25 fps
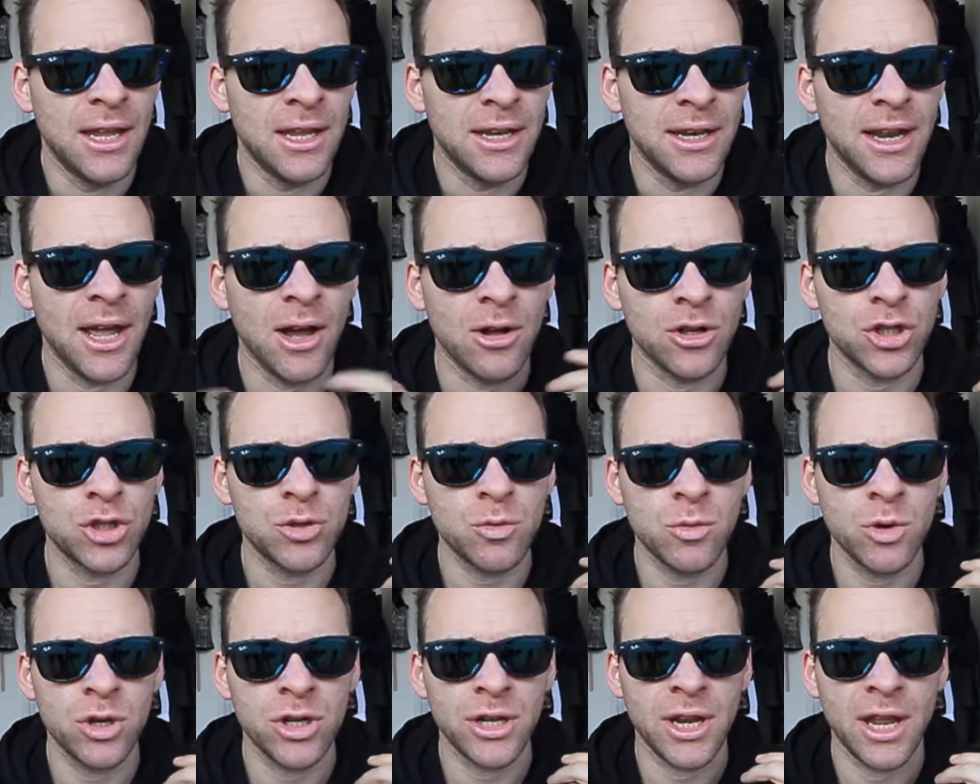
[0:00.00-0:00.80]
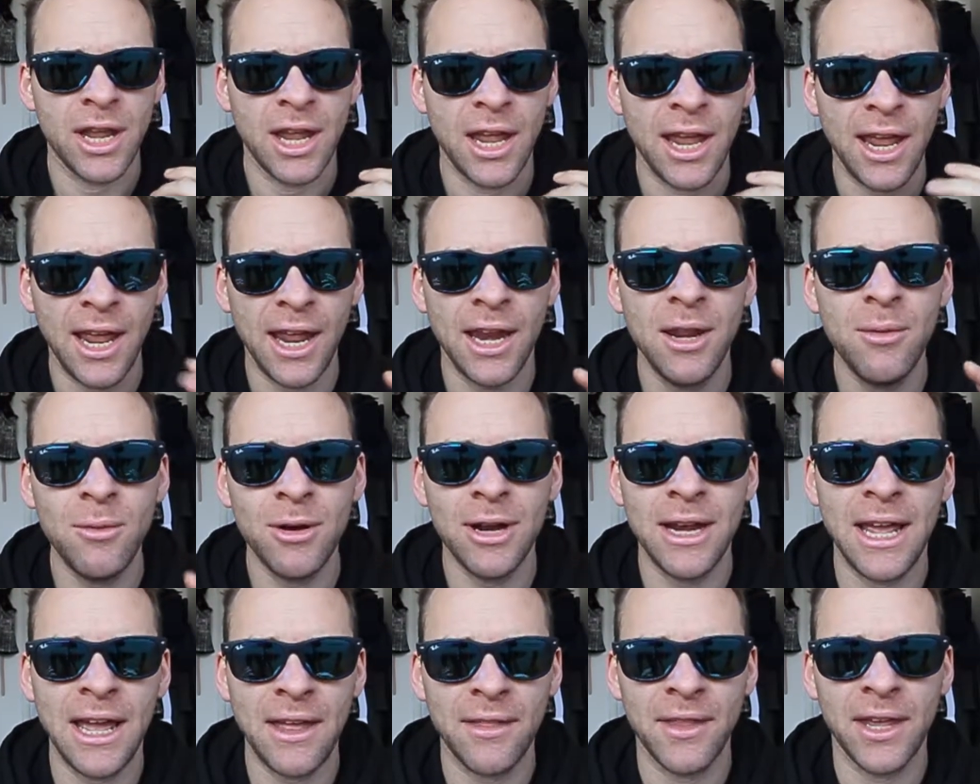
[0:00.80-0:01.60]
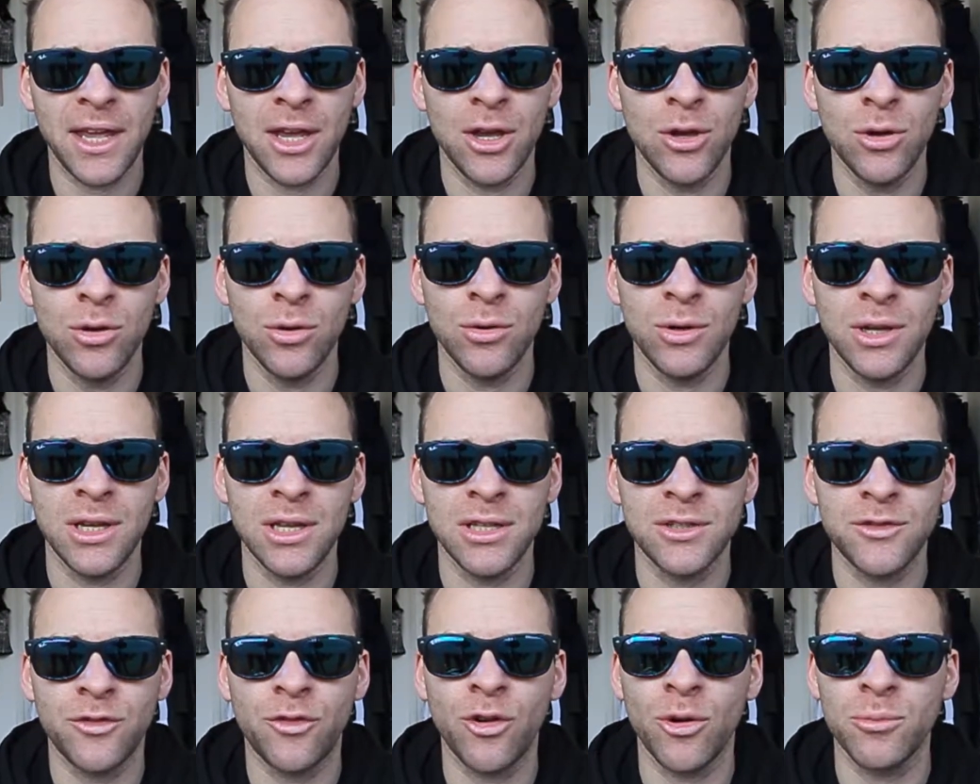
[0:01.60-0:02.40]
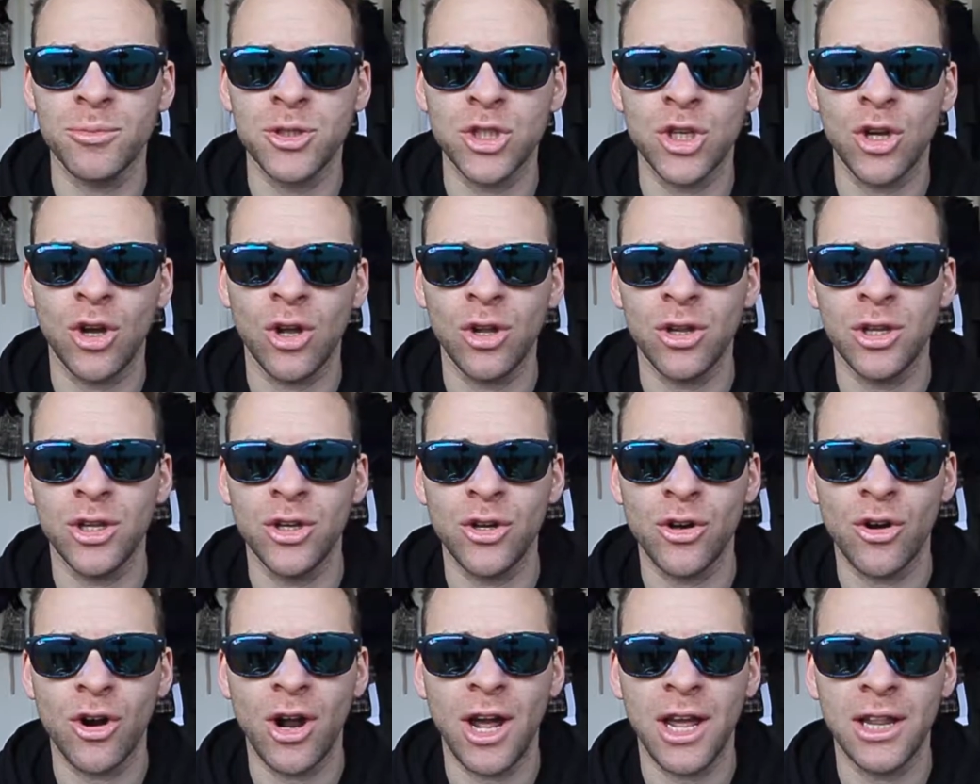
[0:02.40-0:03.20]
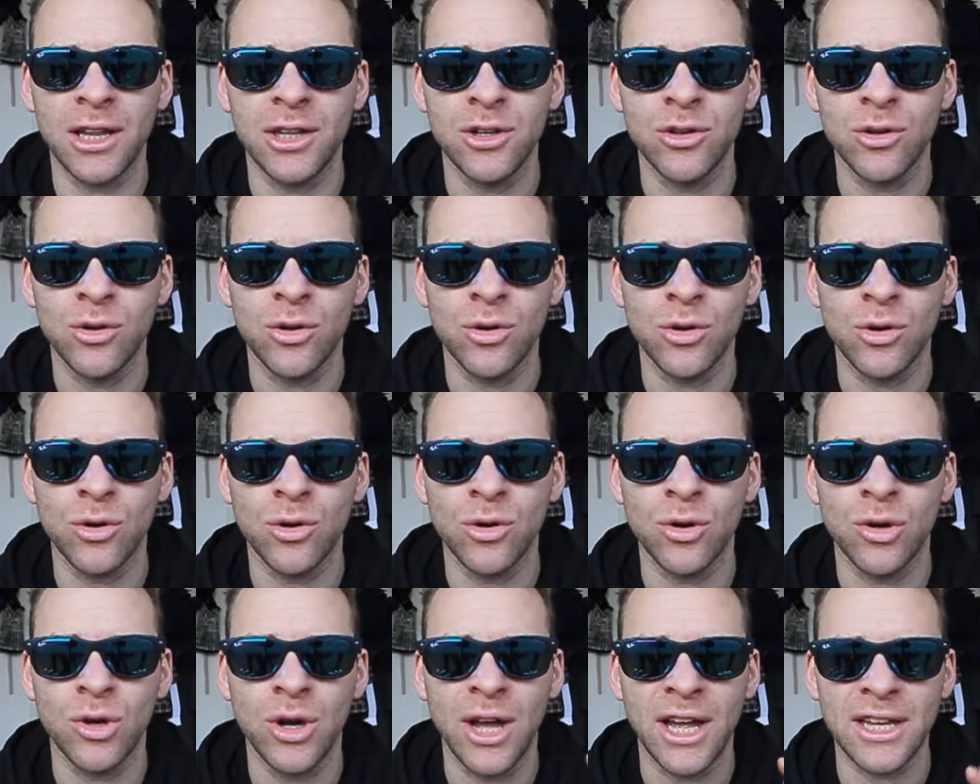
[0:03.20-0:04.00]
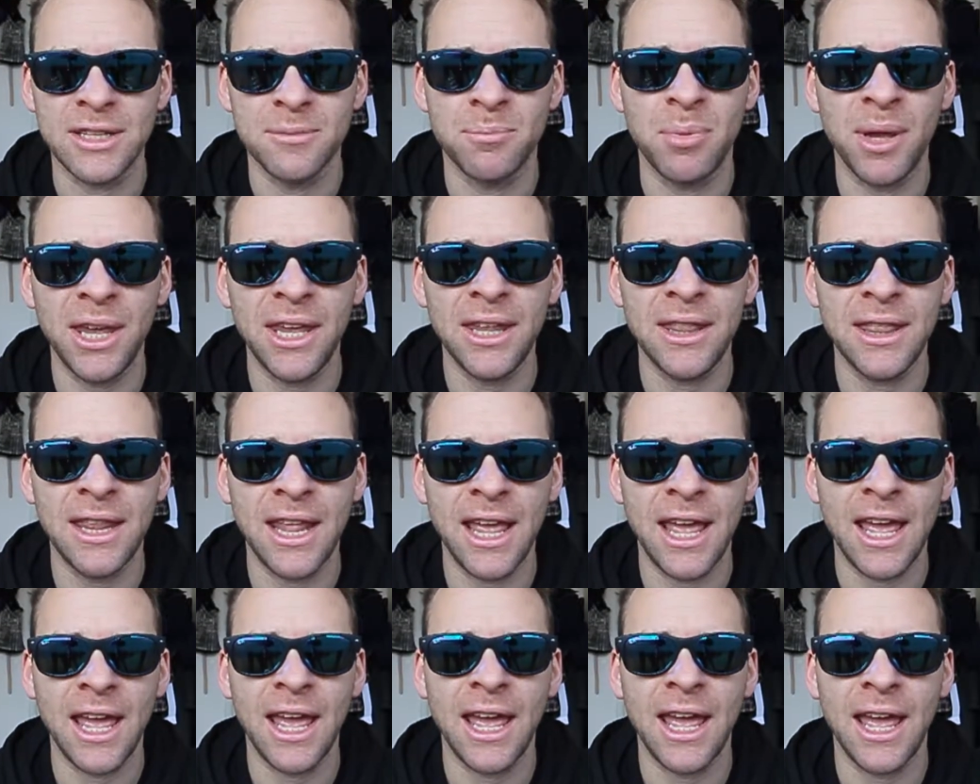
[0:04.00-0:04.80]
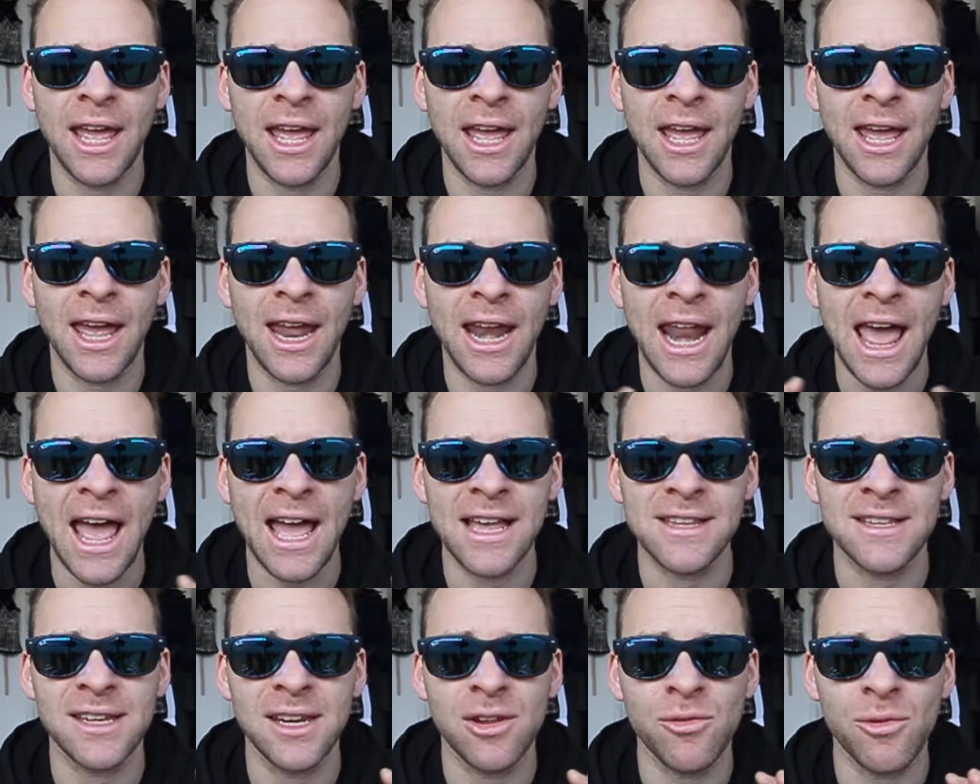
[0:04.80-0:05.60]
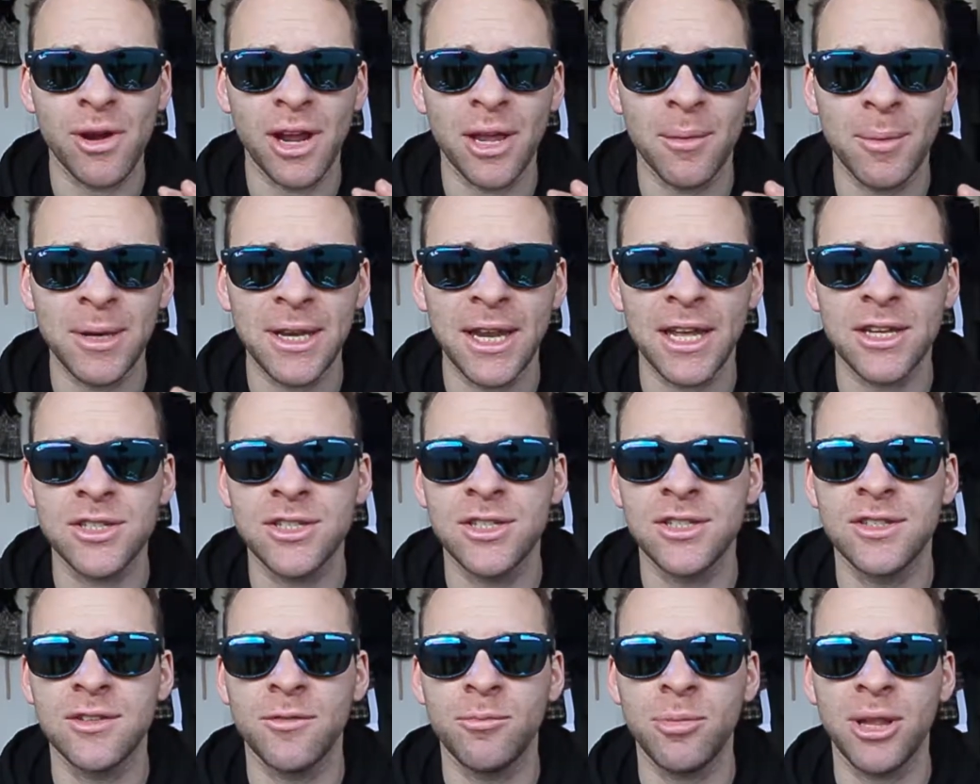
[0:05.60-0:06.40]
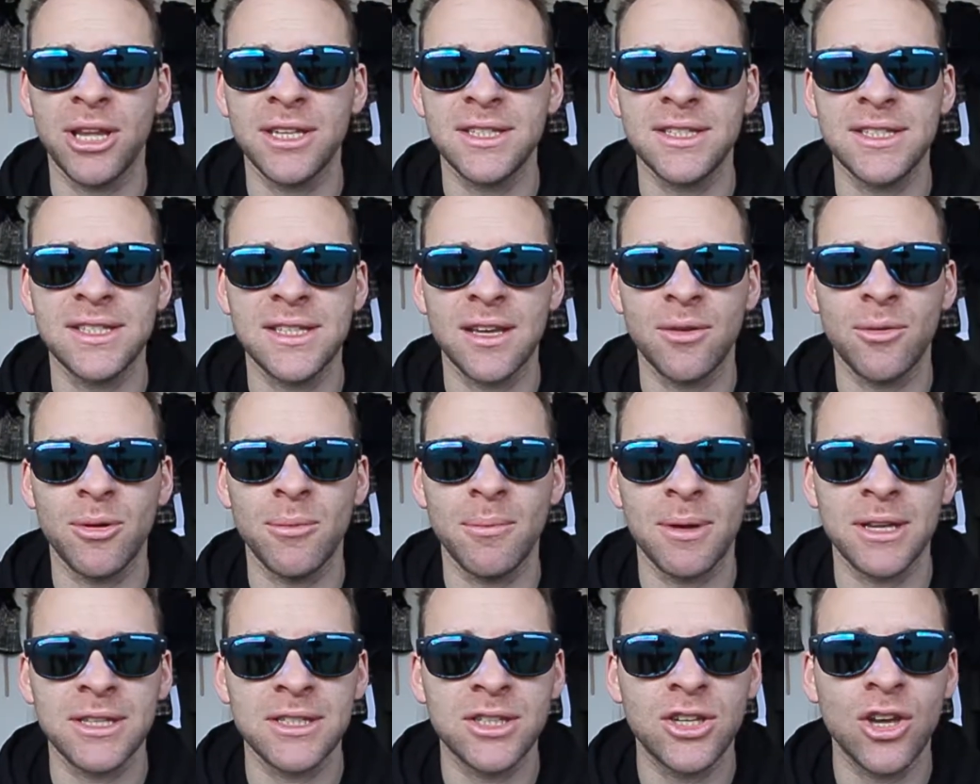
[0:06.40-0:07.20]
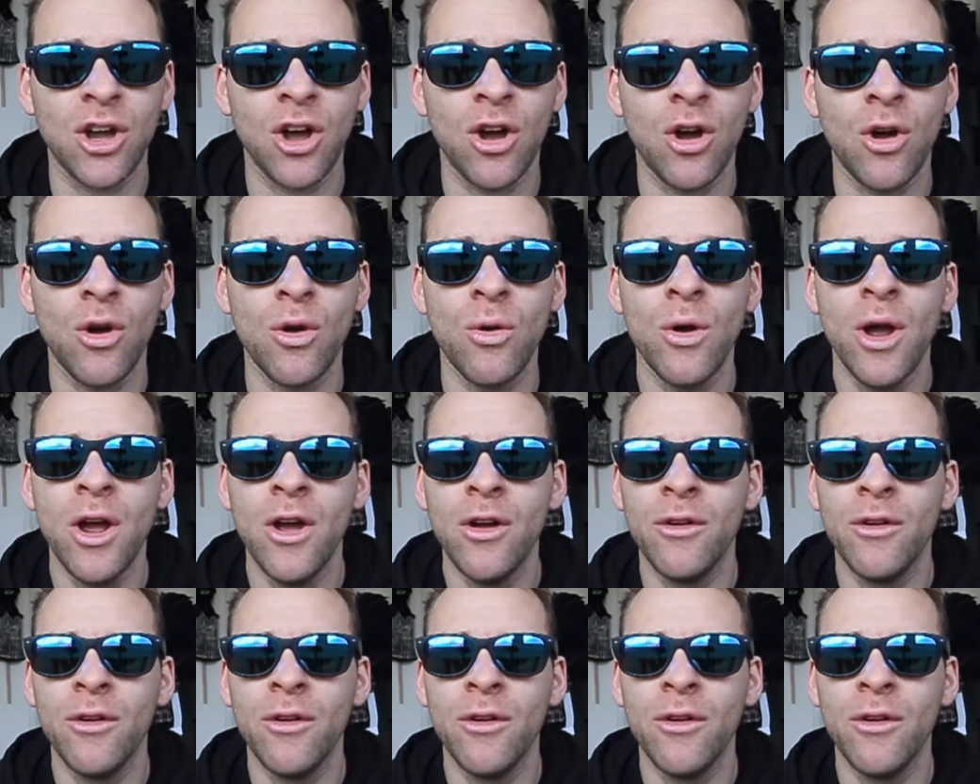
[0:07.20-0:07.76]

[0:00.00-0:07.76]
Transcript: Now I just want anyone out there who is from Scotland or Ireland or has been there and has any recommendations of places that we must go,